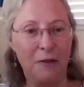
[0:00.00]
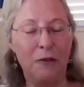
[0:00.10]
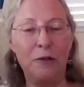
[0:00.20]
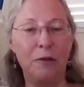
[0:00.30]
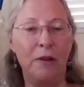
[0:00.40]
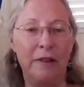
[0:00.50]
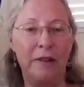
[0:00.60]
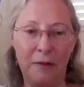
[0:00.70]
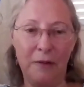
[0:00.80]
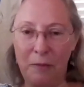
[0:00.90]
2-year-old and
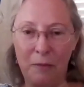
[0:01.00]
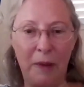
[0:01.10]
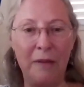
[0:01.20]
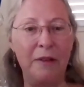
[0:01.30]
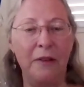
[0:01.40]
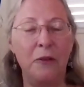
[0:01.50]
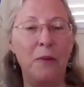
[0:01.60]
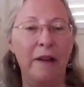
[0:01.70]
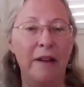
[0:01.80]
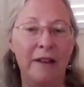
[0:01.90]
a baby on the
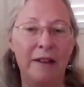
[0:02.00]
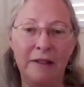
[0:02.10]
way.